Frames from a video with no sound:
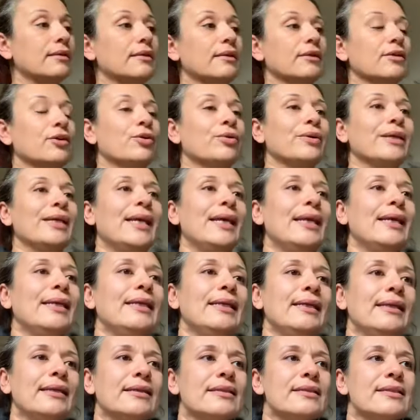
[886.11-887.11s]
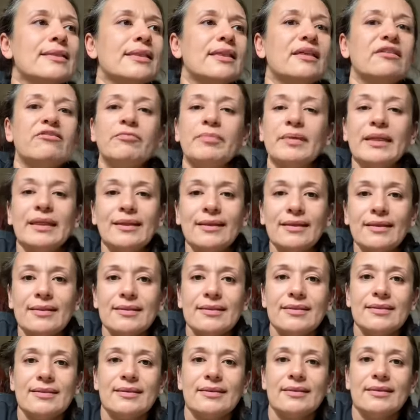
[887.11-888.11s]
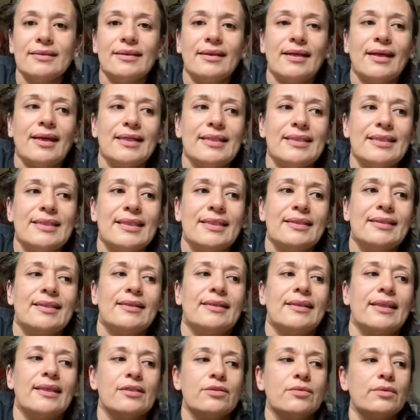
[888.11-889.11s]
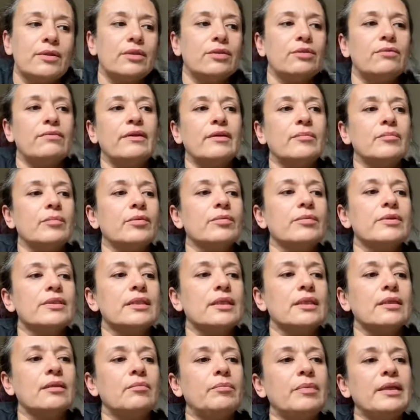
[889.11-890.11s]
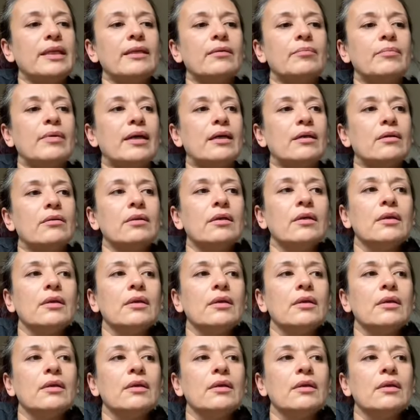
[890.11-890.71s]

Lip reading: creating and stuff, because I said that that's what November was going to be about,